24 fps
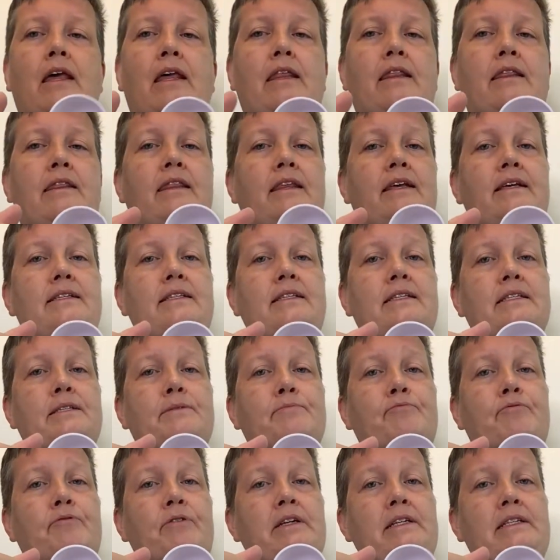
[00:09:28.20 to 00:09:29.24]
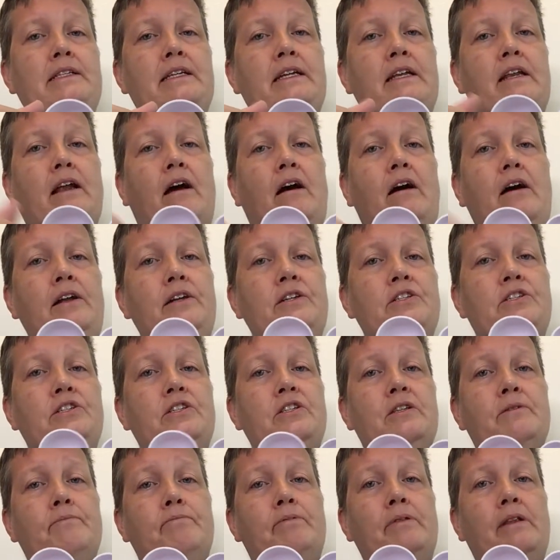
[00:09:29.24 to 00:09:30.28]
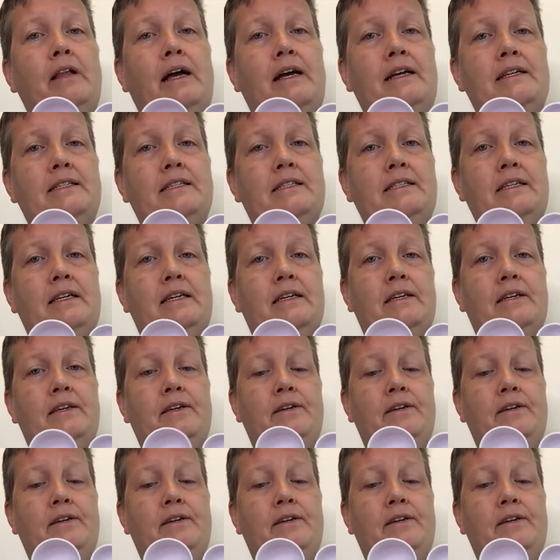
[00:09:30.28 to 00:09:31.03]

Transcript: this is printed onto the plastic.